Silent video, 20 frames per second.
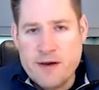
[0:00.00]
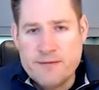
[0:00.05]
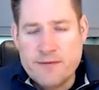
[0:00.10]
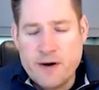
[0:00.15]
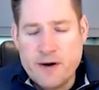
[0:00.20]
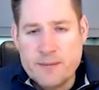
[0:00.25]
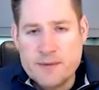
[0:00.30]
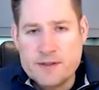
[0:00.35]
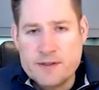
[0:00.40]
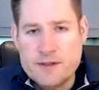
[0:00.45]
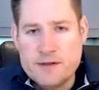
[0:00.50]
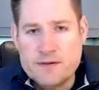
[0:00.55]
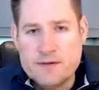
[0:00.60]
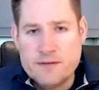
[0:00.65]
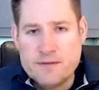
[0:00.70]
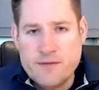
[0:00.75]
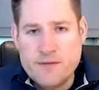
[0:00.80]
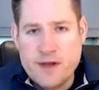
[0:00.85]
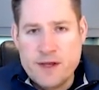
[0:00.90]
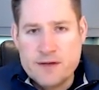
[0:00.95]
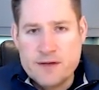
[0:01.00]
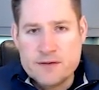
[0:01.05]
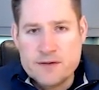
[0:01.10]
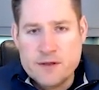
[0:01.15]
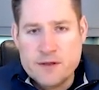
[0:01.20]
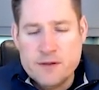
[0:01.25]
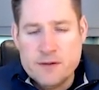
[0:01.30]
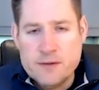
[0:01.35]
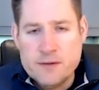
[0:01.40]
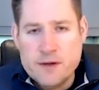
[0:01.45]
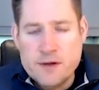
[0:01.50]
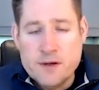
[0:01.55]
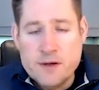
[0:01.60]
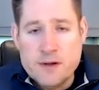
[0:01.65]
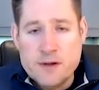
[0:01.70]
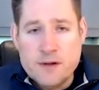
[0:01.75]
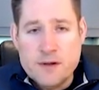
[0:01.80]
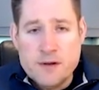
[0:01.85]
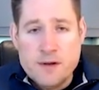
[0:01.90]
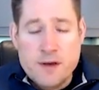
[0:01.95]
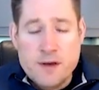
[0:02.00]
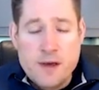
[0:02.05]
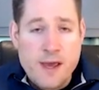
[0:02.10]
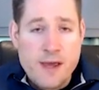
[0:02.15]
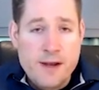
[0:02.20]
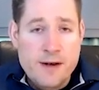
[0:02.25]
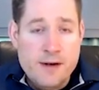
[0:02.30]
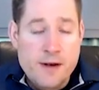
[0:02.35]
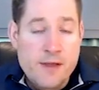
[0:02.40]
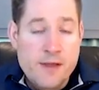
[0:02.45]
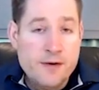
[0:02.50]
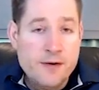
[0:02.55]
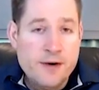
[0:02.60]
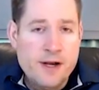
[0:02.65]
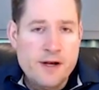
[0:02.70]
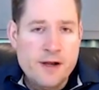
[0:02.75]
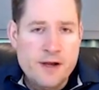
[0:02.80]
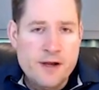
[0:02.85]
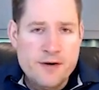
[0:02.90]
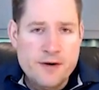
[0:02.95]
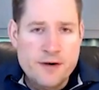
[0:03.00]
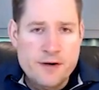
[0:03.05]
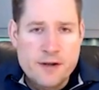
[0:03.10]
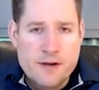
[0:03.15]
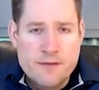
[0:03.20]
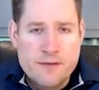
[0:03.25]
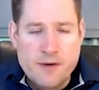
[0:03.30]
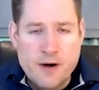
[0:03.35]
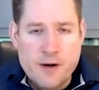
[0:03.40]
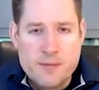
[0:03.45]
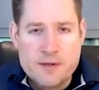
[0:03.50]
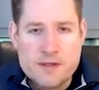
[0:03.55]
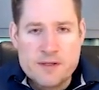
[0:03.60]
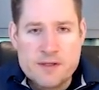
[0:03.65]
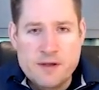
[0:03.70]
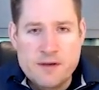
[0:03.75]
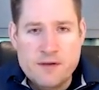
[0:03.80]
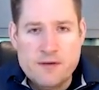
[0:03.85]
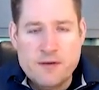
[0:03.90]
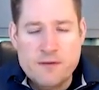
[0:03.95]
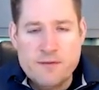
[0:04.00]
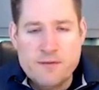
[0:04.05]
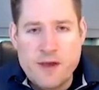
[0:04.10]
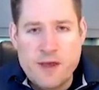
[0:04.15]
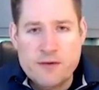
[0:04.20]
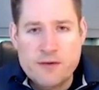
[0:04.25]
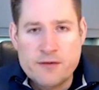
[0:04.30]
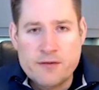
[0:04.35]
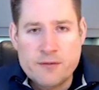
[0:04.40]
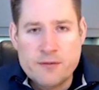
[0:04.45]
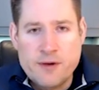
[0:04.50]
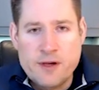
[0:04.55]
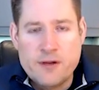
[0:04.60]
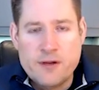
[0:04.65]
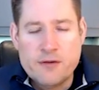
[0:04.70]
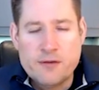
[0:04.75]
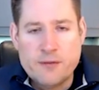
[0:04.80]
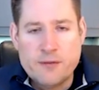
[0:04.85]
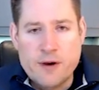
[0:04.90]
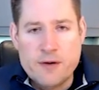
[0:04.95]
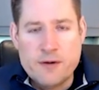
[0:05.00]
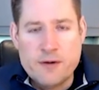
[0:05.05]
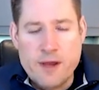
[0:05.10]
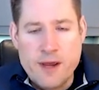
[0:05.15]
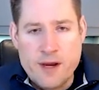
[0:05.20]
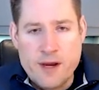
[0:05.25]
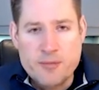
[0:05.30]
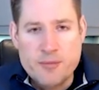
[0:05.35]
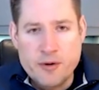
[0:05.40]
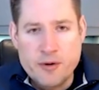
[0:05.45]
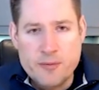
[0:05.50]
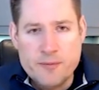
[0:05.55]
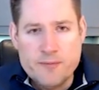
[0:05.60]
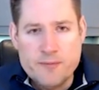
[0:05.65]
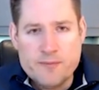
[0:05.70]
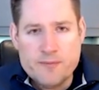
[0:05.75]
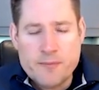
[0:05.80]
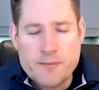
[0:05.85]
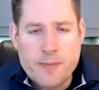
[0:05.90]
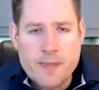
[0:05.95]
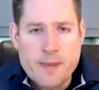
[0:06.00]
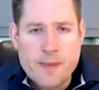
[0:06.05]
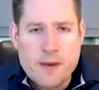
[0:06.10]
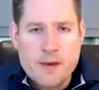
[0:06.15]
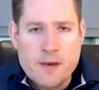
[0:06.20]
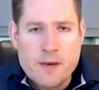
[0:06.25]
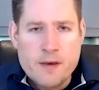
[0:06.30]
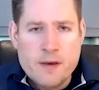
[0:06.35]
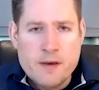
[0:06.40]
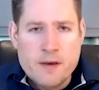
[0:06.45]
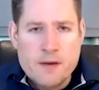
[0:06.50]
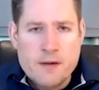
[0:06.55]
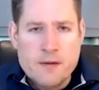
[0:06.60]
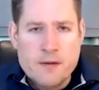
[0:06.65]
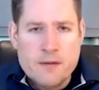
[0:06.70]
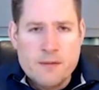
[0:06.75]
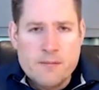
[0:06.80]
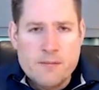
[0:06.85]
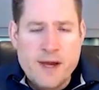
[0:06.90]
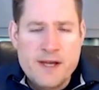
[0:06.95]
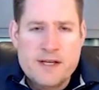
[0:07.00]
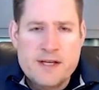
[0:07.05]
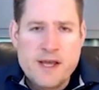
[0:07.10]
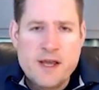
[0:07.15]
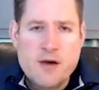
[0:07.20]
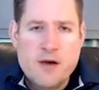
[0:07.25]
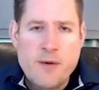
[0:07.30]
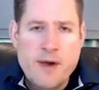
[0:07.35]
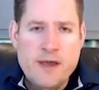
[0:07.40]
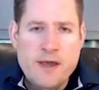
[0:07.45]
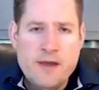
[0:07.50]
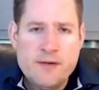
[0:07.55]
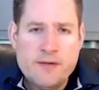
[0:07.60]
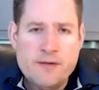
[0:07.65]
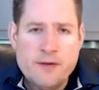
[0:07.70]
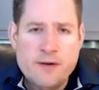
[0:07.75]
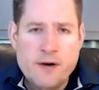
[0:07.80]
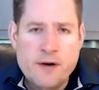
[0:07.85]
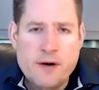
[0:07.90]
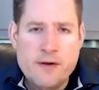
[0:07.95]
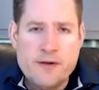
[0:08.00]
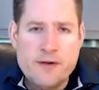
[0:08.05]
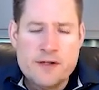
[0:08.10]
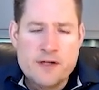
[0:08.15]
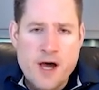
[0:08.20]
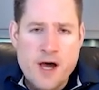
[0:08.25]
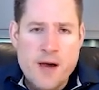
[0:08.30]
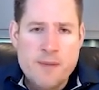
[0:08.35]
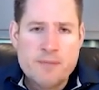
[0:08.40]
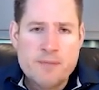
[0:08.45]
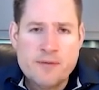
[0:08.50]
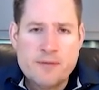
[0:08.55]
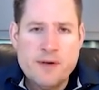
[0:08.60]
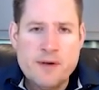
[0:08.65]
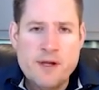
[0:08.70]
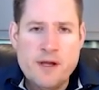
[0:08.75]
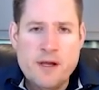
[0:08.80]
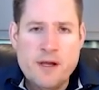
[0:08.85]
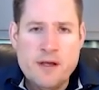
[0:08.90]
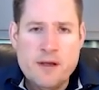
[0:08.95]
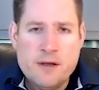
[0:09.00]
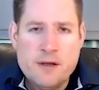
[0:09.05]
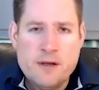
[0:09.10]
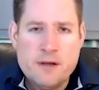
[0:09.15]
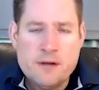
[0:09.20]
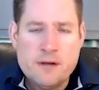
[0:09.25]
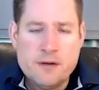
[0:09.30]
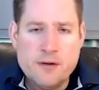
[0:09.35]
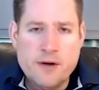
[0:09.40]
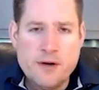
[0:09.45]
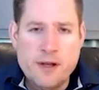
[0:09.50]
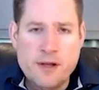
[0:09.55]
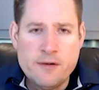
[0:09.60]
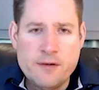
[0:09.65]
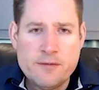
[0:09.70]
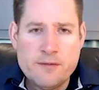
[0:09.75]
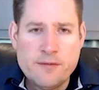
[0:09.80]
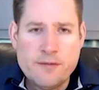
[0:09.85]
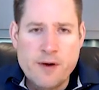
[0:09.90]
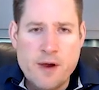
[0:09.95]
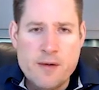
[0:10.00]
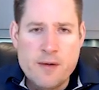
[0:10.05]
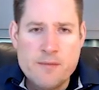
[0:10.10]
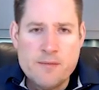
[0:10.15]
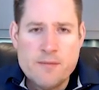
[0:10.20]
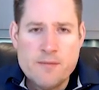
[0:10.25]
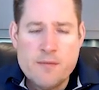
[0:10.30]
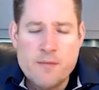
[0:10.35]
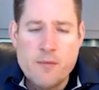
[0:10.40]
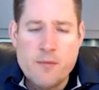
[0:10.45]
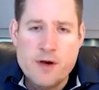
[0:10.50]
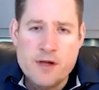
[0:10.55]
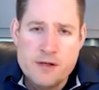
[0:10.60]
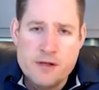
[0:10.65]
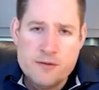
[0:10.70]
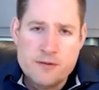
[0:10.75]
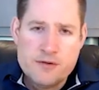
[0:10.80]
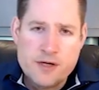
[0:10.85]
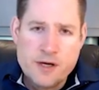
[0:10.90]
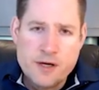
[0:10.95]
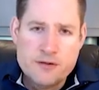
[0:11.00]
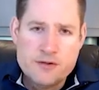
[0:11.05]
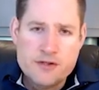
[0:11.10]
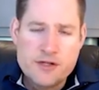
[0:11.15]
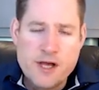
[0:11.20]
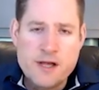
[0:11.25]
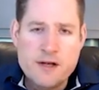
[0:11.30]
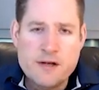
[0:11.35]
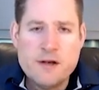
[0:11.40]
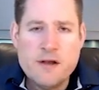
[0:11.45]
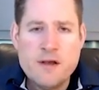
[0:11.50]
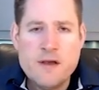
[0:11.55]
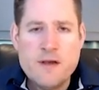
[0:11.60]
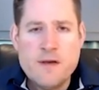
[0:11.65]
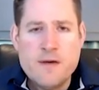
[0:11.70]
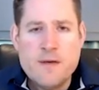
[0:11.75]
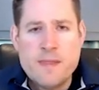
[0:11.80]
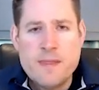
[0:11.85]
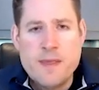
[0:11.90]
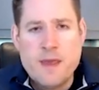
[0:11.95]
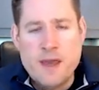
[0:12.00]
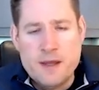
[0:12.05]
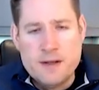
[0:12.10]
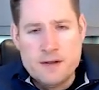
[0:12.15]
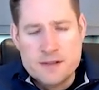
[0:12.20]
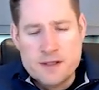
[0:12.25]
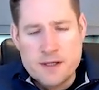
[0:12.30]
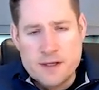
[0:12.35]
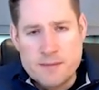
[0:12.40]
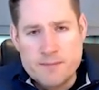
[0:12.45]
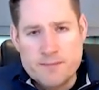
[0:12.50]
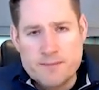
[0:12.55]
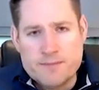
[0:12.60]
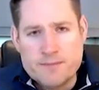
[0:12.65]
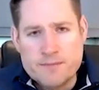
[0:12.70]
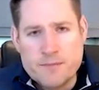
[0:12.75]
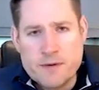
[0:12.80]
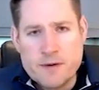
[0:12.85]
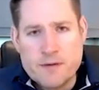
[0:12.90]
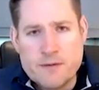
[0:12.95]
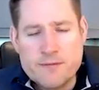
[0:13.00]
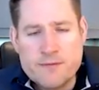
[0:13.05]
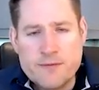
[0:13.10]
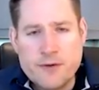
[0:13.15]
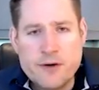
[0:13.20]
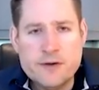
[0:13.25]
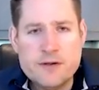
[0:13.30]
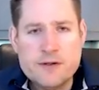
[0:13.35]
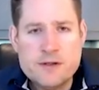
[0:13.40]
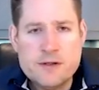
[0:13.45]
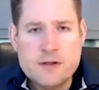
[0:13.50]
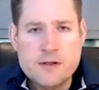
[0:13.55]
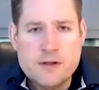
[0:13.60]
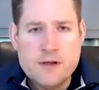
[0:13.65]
pharmacies in phase 2, and another 800 pharmacies in phase 3 throughout April. My takeaways are the top 3 learnings from what you shared, Jen and Tim. First